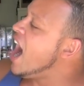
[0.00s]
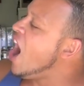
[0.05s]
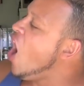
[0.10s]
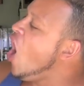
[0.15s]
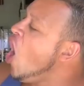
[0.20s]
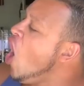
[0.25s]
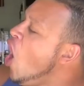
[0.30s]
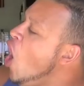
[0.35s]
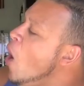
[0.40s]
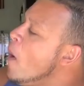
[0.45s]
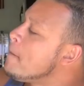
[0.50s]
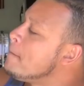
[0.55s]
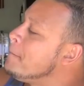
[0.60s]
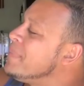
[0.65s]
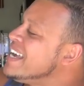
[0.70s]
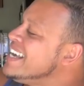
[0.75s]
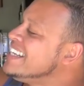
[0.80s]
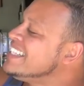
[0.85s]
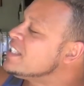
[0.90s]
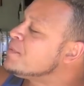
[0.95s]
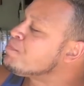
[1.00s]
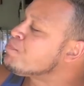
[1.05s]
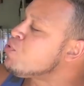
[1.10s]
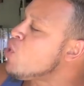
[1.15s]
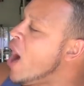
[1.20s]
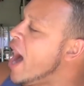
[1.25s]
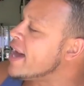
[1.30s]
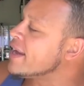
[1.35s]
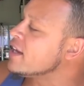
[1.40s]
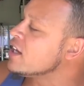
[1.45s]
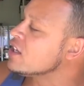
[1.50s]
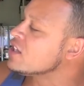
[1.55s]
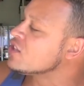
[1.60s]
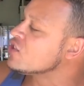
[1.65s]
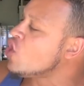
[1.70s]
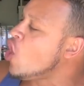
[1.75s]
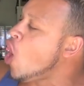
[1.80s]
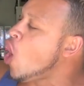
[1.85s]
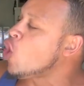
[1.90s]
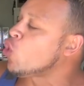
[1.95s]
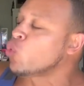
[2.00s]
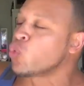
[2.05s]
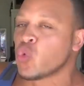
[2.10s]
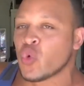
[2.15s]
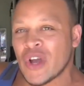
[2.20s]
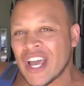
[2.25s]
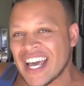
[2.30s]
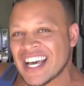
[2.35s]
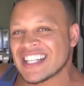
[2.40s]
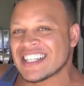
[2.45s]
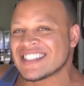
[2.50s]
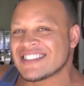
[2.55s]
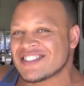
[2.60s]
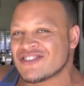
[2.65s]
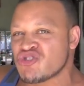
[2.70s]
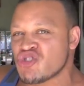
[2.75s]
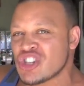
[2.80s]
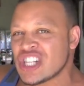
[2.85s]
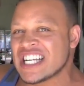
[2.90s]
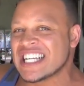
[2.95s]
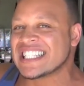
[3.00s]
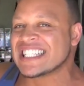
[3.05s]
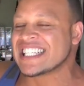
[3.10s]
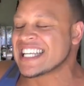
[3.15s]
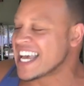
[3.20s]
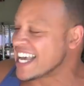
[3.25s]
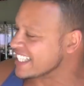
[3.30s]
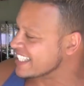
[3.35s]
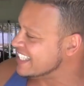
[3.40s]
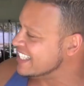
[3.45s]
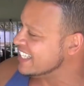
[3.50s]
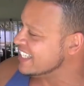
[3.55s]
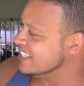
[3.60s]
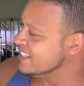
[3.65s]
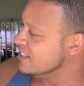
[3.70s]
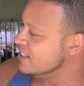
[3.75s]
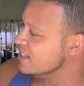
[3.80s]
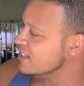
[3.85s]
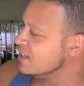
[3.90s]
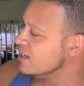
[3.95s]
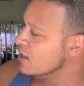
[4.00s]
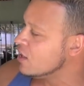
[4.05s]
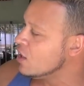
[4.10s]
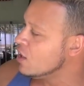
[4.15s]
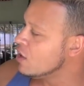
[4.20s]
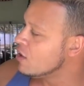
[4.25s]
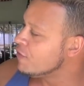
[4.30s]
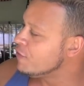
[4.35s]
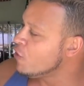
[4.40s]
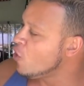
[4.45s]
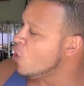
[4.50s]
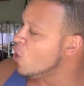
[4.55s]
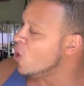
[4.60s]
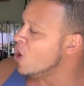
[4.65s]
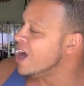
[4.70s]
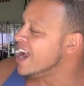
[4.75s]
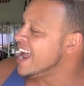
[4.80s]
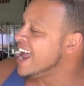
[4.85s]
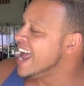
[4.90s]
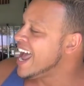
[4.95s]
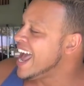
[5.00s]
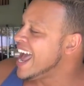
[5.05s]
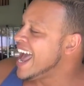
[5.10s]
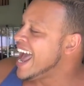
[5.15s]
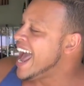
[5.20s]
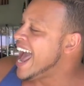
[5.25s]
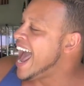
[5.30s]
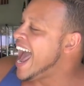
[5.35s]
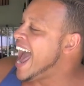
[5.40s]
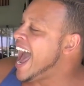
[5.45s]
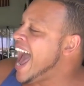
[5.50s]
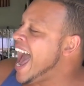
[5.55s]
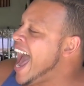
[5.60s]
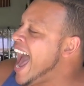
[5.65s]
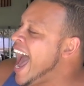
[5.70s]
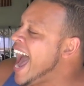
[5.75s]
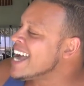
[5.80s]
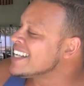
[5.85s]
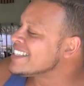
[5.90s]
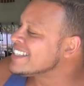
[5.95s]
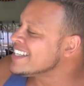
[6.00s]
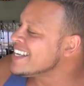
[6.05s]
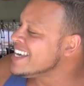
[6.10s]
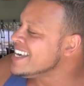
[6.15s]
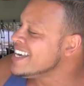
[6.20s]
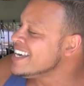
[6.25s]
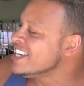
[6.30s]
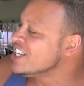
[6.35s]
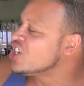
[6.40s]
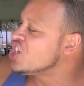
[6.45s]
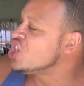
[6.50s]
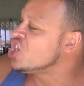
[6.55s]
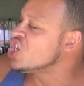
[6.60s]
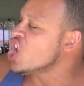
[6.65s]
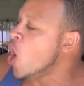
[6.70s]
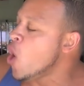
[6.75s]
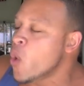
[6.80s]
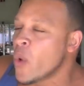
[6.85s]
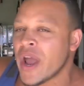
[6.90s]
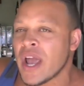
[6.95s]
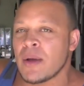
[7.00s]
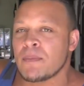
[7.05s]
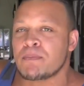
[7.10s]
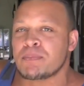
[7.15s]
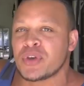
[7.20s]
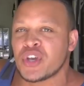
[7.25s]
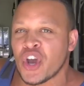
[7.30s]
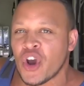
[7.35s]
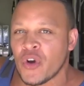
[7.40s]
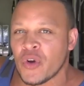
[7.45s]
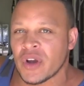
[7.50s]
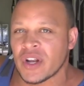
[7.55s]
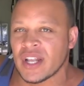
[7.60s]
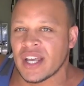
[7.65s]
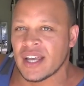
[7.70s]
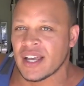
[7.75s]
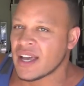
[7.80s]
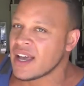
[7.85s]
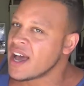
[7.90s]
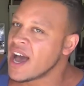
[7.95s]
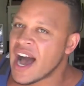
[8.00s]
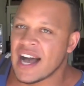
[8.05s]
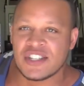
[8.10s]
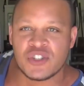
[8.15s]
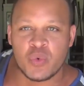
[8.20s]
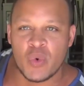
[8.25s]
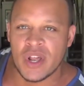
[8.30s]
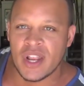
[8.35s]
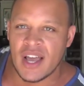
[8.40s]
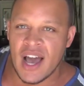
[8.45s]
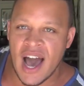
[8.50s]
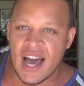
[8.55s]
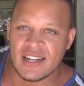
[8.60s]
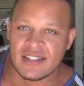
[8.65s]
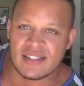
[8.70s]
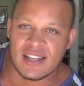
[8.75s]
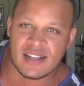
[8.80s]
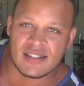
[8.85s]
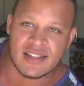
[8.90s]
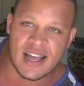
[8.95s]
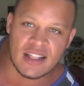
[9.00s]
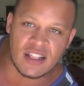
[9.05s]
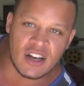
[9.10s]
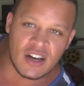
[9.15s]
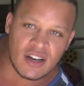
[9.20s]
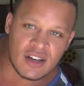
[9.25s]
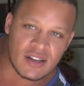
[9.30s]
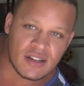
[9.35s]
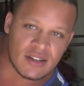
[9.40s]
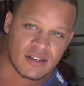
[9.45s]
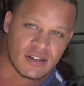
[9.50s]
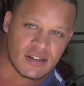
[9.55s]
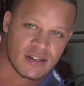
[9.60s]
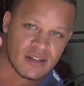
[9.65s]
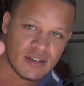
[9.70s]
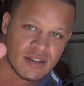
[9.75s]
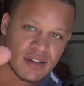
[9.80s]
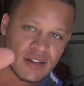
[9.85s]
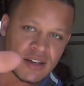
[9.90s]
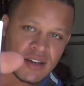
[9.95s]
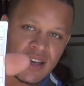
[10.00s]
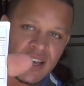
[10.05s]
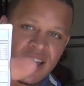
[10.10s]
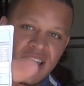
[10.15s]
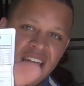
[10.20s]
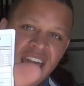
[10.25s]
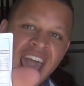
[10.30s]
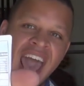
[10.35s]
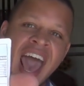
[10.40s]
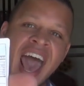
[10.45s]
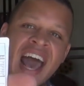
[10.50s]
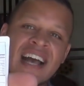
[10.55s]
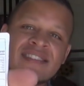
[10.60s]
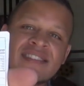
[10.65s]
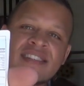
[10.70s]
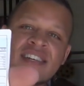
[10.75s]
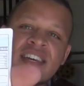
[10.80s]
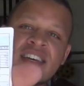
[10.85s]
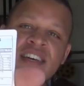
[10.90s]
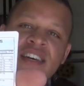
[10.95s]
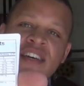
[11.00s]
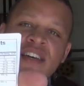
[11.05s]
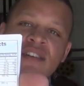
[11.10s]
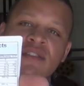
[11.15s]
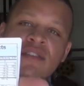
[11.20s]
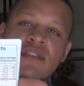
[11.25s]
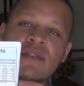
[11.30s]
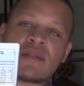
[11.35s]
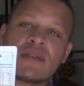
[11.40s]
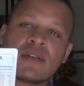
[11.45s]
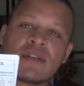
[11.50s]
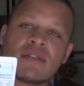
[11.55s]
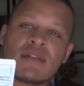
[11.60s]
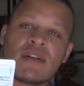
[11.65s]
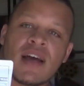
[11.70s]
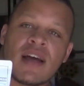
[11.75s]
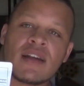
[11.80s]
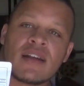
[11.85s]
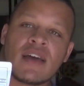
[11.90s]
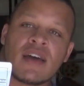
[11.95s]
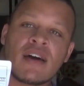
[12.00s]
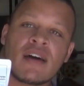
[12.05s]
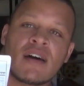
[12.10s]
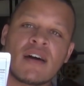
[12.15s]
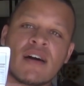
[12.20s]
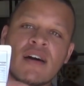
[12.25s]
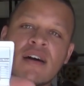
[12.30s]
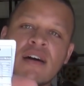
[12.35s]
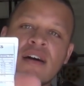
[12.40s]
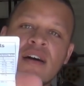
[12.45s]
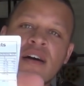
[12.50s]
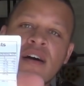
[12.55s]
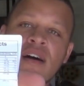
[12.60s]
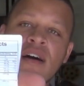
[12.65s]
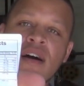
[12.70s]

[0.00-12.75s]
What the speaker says: All Beast products are rigorously tested for assy showing purity. I swear to God it says that. Look, assy, right there.